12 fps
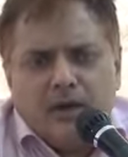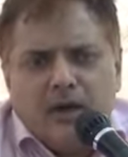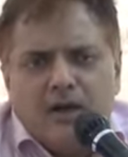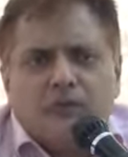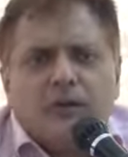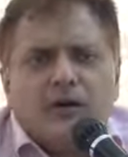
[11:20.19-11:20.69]

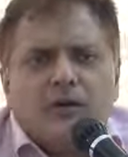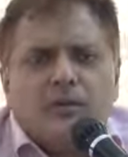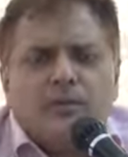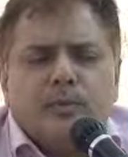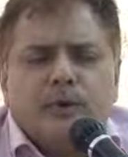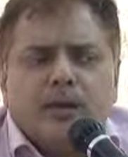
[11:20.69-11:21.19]
Anybody who
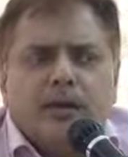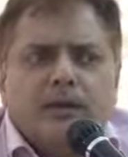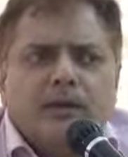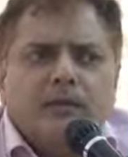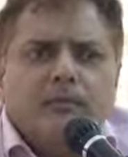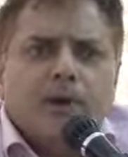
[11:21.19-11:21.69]
is
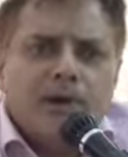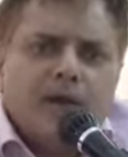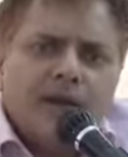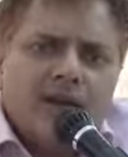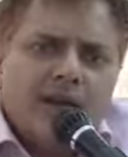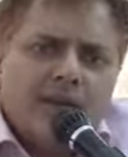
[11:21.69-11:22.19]
putting
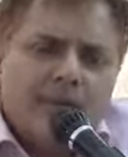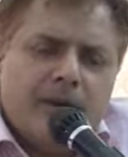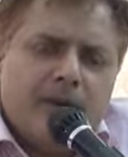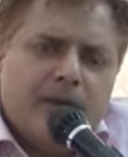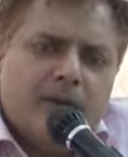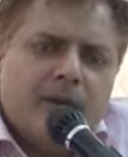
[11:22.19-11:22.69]
money in that
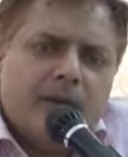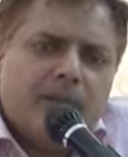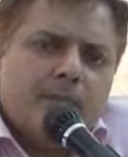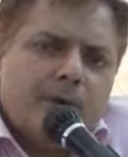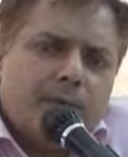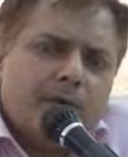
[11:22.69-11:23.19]
bank will
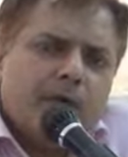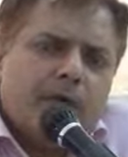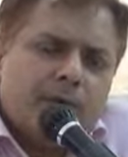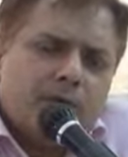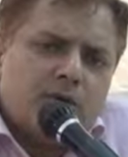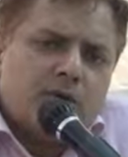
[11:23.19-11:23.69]
become member
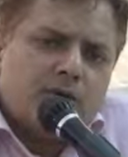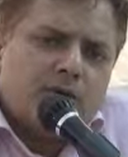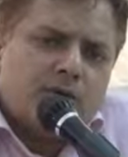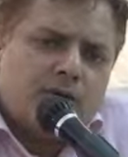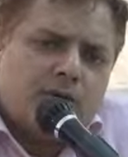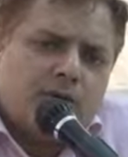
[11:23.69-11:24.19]
of
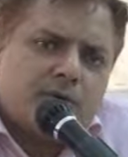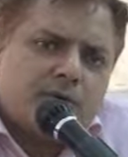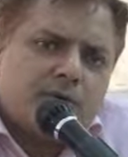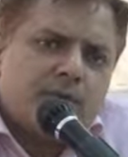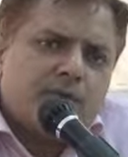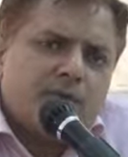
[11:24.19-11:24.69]
depositors
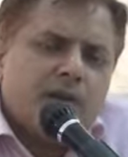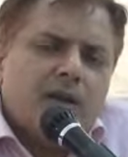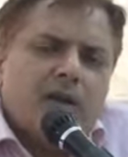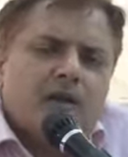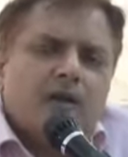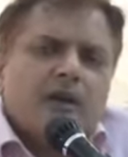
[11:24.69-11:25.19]
consortium.
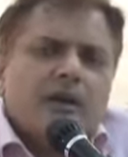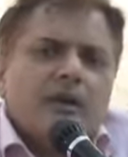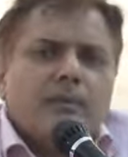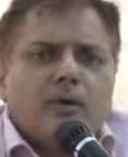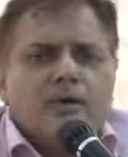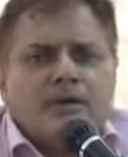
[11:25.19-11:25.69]
The
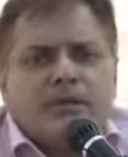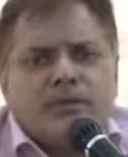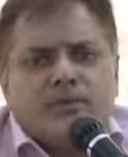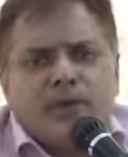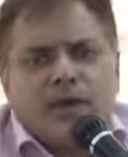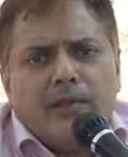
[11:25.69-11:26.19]

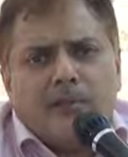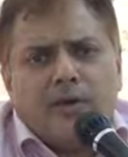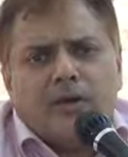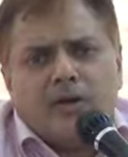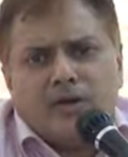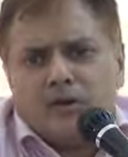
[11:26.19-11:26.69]
depositors will
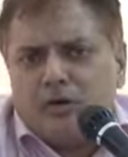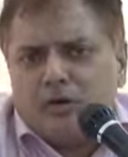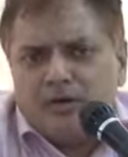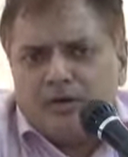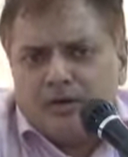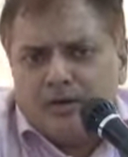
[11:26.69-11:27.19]
appoint their own
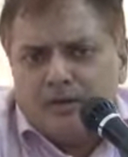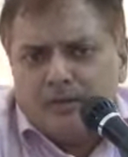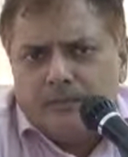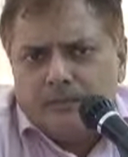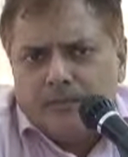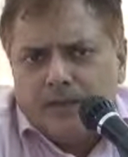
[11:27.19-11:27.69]
auditor.